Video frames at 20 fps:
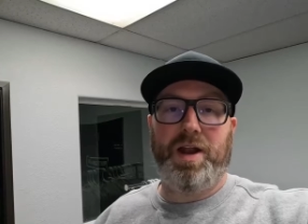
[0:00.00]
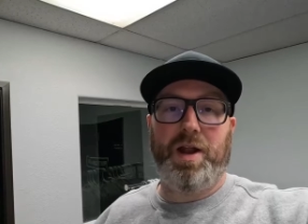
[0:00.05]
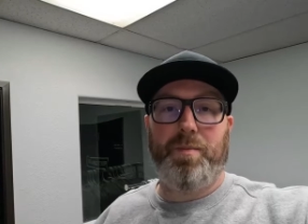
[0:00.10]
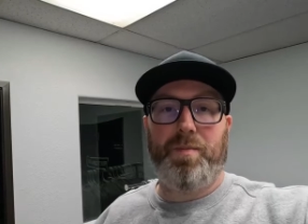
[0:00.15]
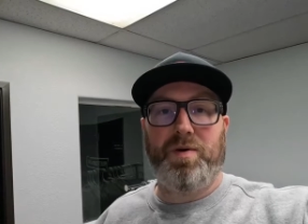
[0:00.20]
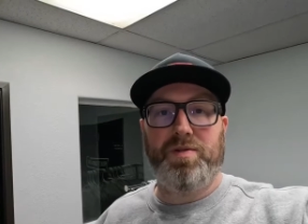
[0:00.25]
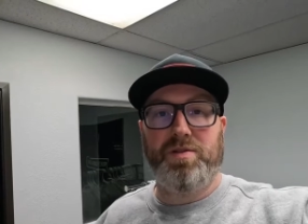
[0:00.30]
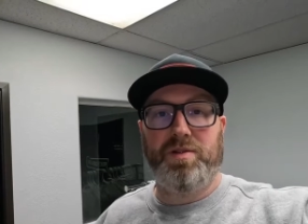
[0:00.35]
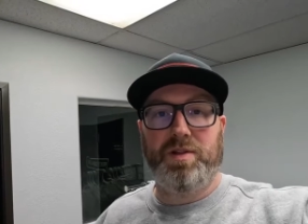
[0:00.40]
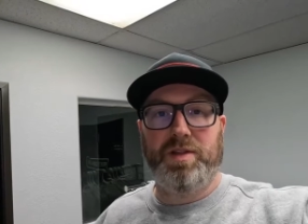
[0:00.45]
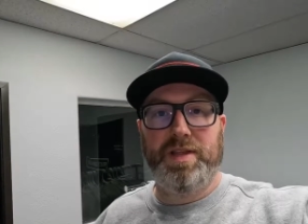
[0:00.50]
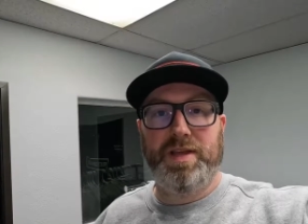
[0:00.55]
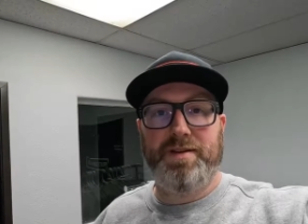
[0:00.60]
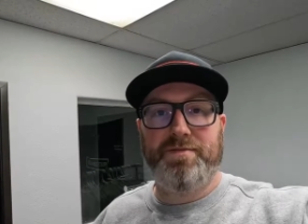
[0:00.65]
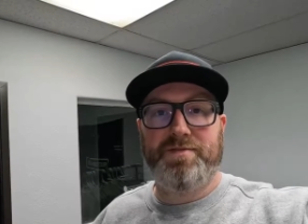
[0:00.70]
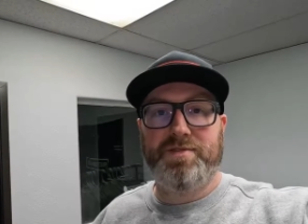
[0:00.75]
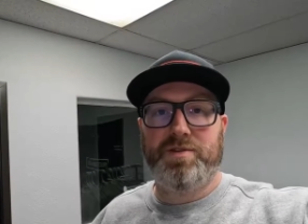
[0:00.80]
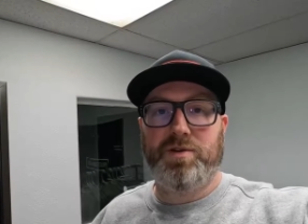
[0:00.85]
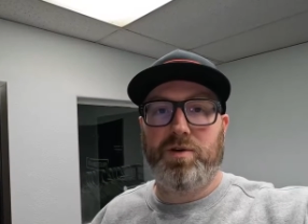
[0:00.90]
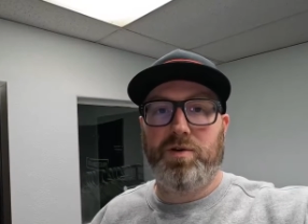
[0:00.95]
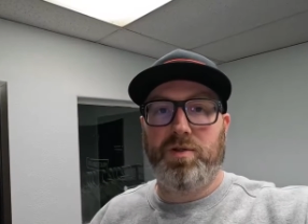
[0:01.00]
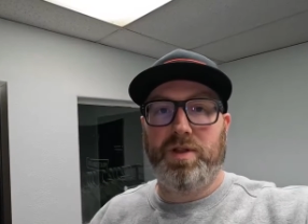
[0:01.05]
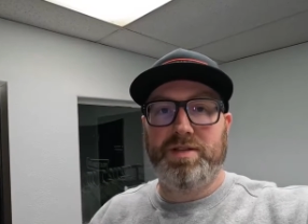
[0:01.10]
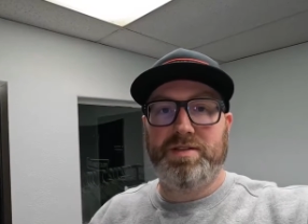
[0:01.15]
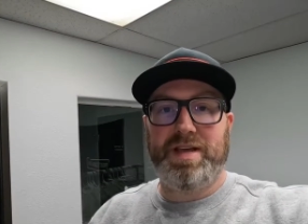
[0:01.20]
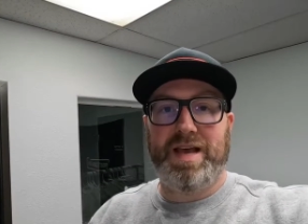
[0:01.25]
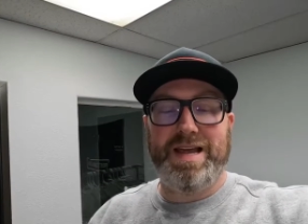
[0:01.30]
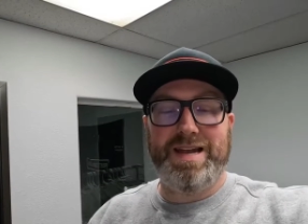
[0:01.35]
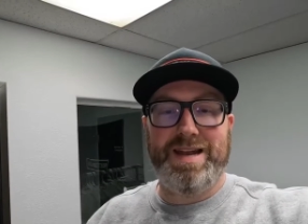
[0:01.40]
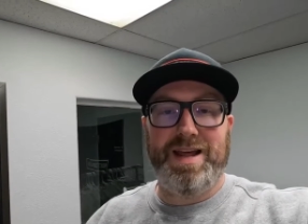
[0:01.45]
it up on the lift. So
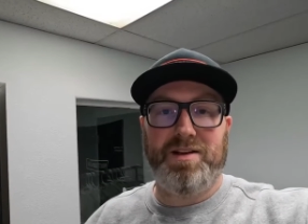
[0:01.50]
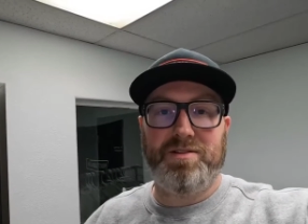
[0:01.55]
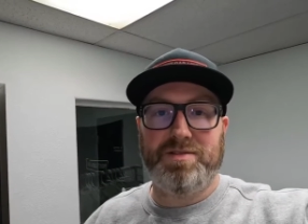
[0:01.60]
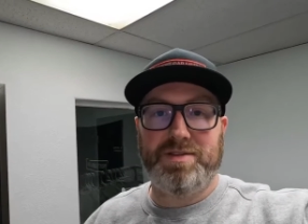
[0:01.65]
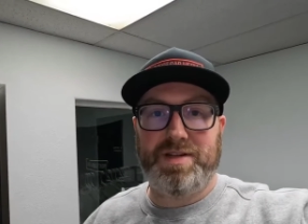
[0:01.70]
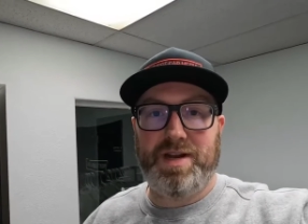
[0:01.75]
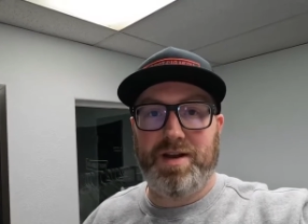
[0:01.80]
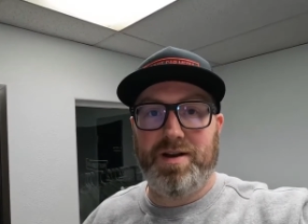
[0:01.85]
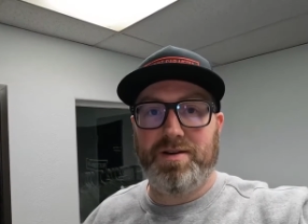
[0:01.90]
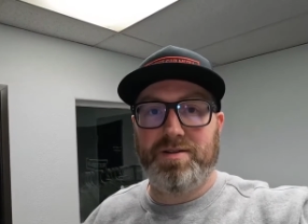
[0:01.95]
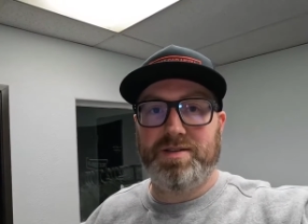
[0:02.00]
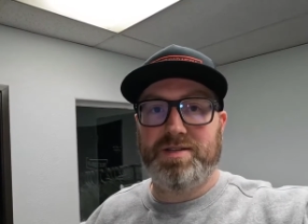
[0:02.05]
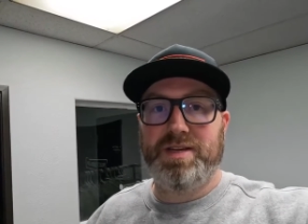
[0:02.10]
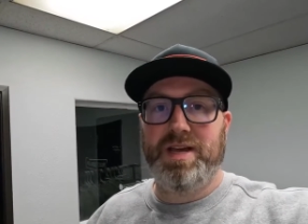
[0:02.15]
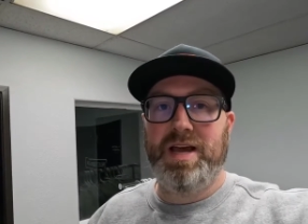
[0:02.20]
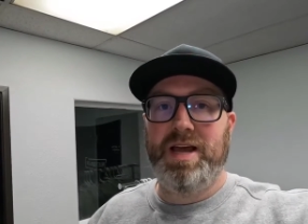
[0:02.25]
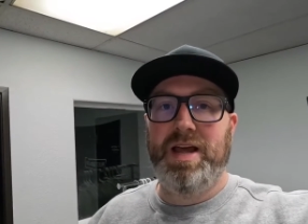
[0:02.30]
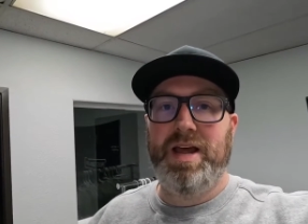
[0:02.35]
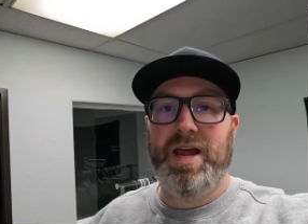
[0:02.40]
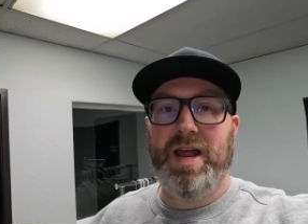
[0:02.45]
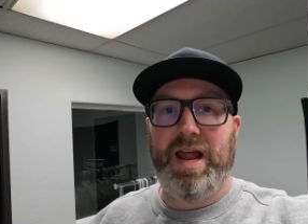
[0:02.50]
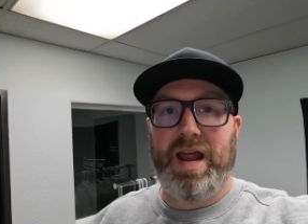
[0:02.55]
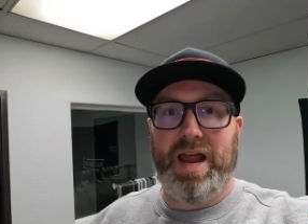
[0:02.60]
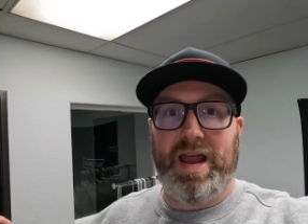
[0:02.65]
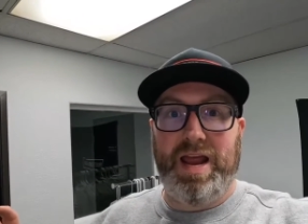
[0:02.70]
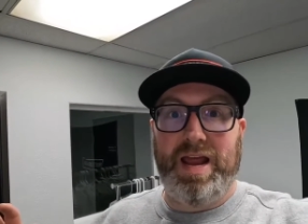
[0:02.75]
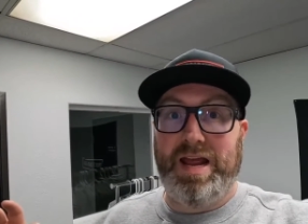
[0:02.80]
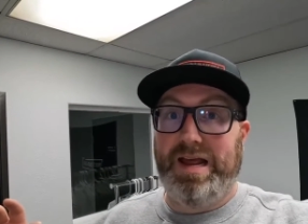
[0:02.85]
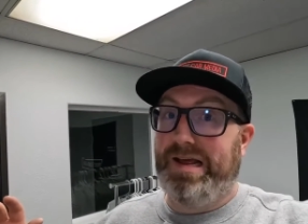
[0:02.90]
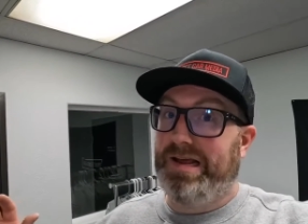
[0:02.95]
let's head downstairs
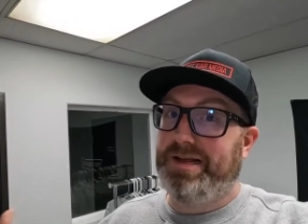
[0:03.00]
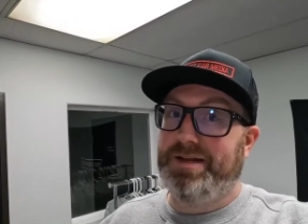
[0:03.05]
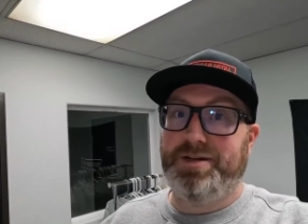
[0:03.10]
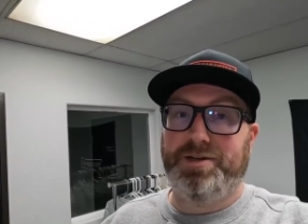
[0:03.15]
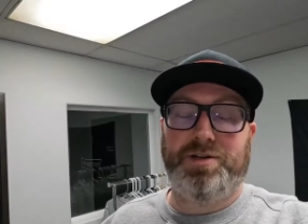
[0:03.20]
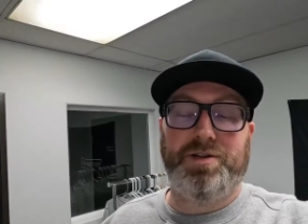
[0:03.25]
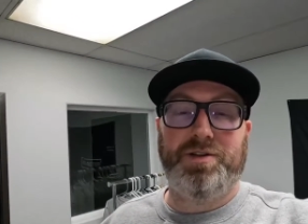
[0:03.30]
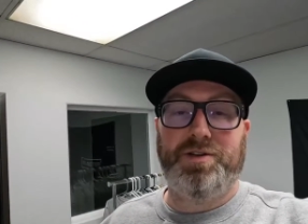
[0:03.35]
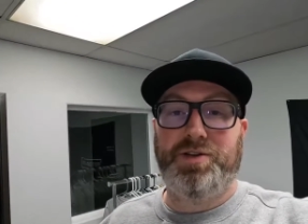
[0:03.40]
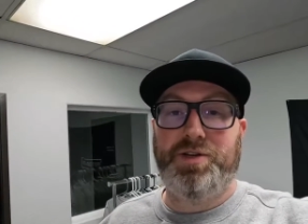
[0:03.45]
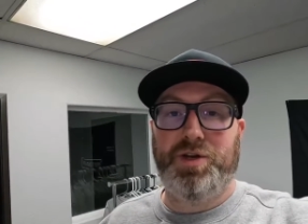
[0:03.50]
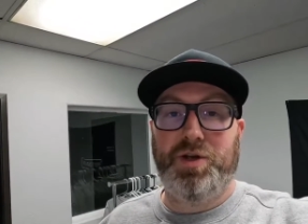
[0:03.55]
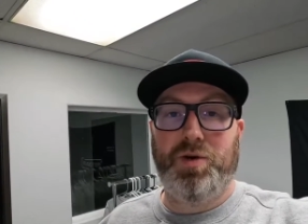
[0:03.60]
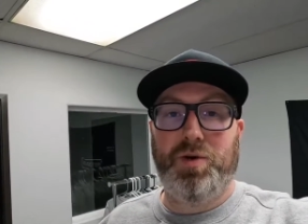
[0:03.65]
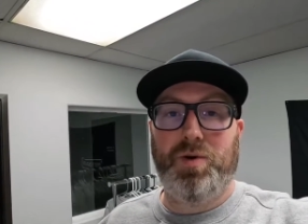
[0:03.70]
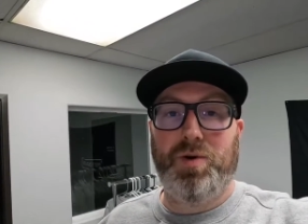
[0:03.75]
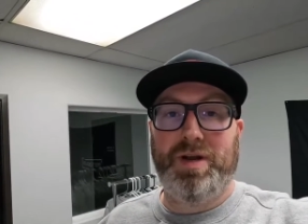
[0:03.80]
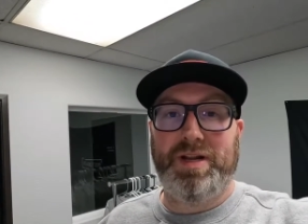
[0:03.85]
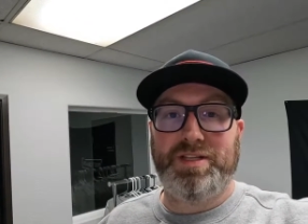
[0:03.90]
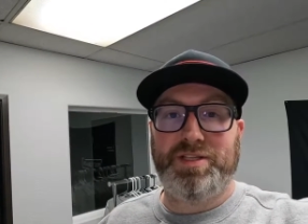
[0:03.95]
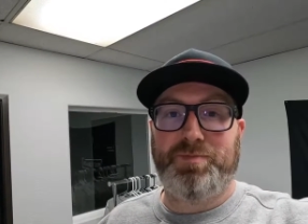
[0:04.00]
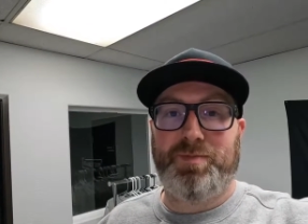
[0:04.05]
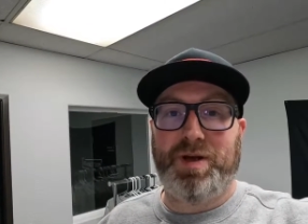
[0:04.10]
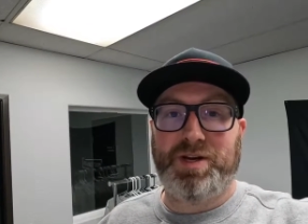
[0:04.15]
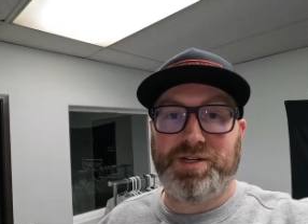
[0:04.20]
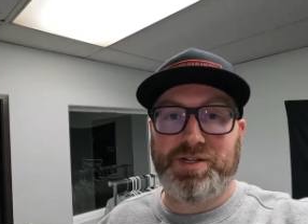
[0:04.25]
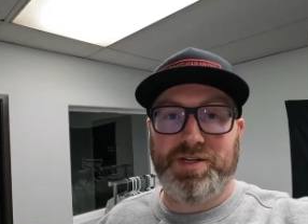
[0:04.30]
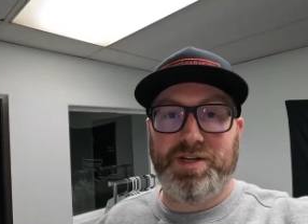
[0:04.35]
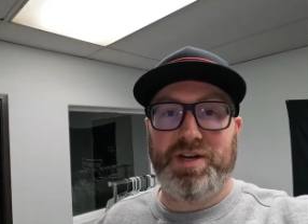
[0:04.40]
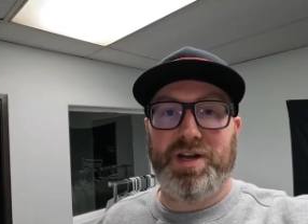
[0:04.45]
and do an
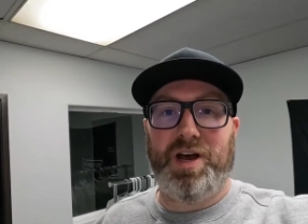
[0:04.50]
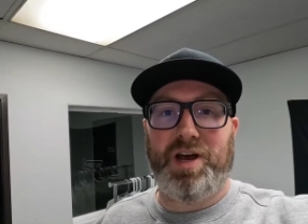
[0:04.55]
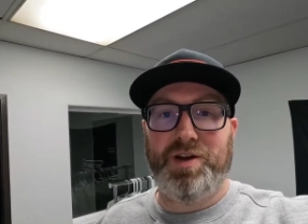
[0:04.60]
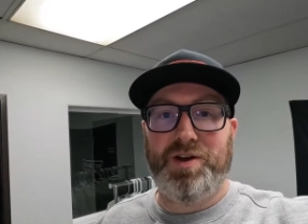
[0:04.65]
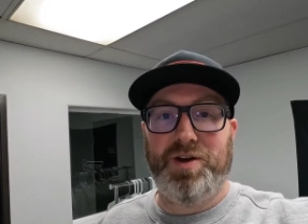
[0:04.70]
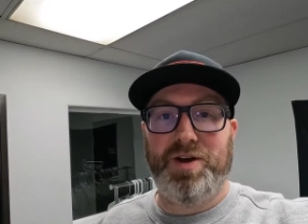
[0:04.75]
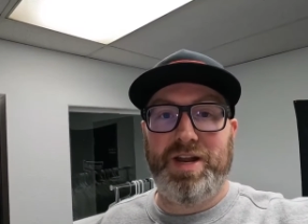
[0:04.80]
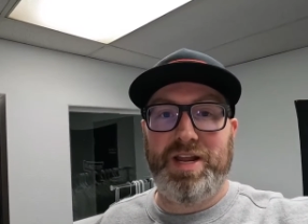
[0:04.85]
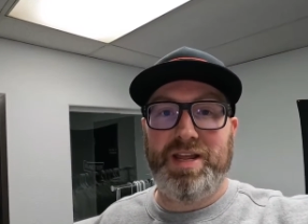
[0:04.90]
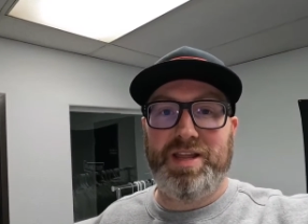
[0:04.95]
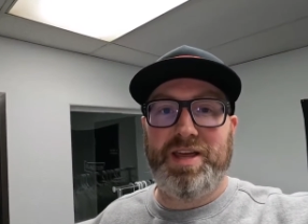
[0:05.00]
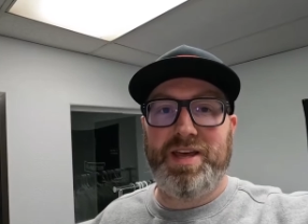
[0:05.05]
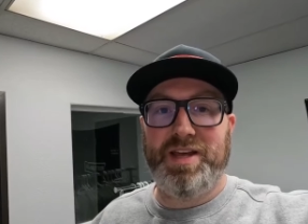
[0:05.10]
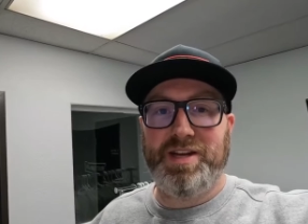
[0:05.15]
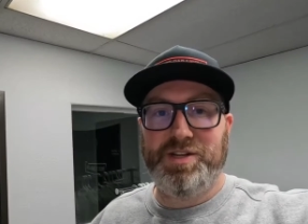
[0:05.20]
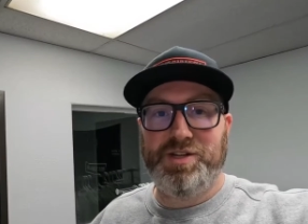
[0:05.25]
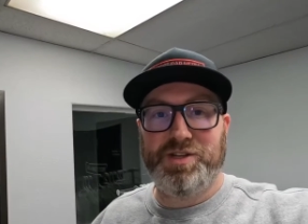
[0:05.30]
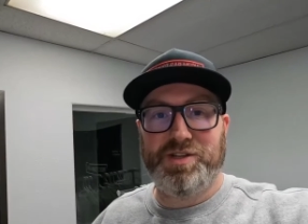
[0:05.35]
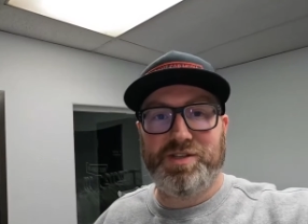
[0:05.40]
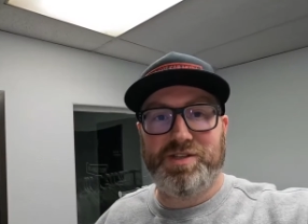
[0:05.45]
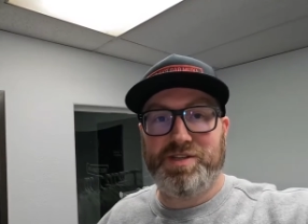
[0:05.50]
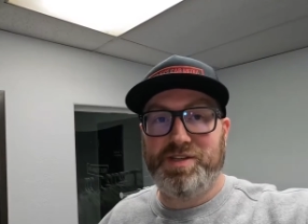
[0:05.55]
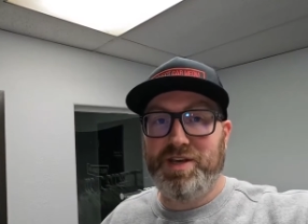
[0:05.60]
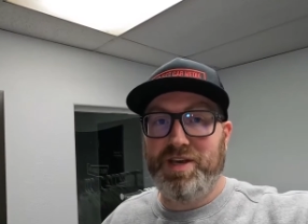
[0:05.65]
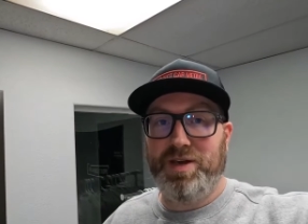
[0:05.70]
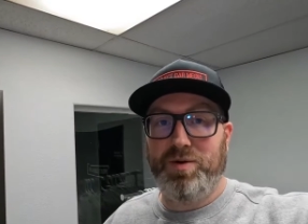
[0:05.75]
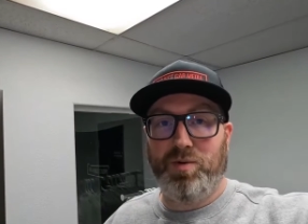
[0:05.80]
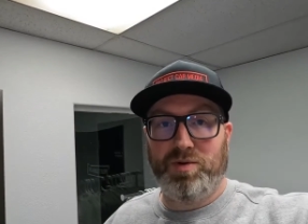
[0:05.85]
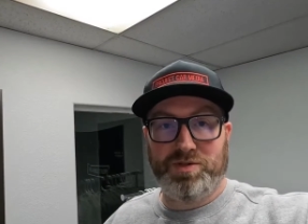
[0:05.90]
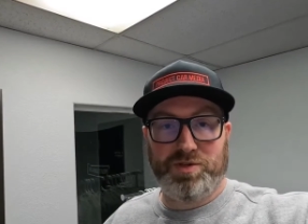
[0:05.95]
inspection underneath and just
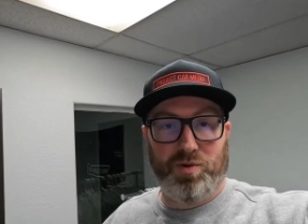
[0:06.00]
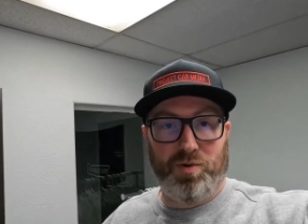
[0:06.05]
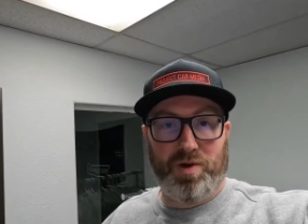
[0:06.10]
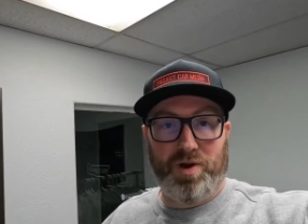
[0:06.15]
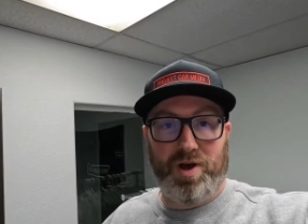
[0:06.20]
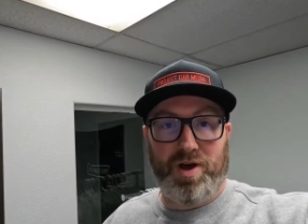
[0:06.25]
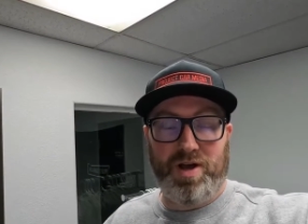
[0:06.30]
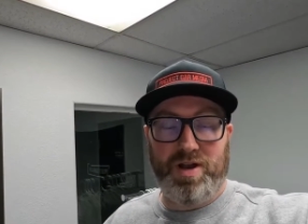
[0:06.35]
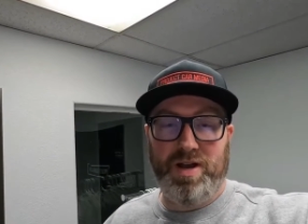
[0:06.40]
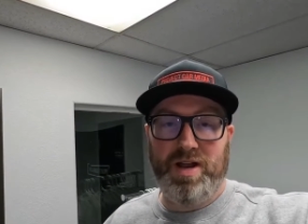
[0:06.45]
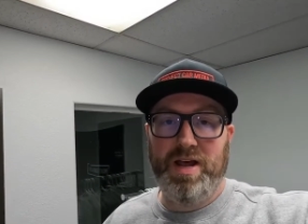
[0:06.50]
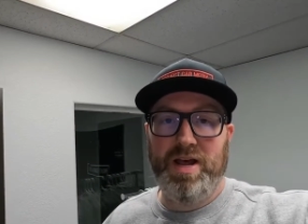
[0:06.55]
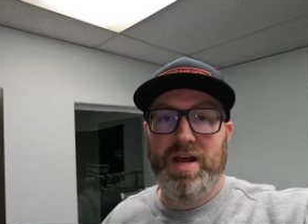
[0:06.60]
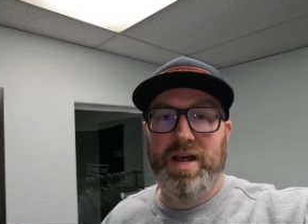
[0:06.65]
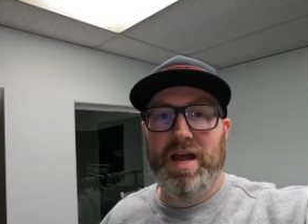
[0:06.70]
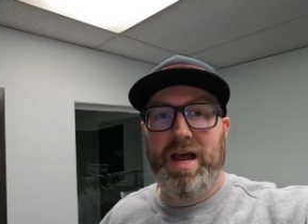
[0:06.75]
see what's going on.